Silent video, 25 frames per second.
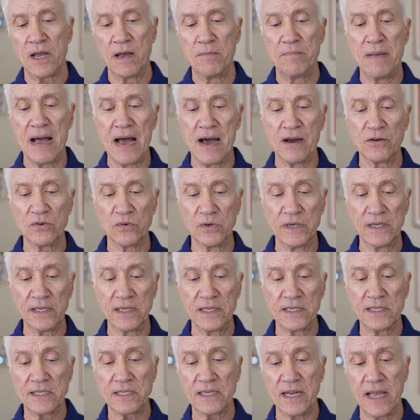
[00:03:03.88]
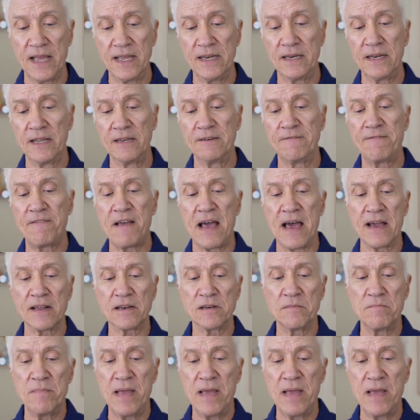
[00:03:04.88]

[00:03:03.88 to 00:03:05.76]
about real estate. In fact,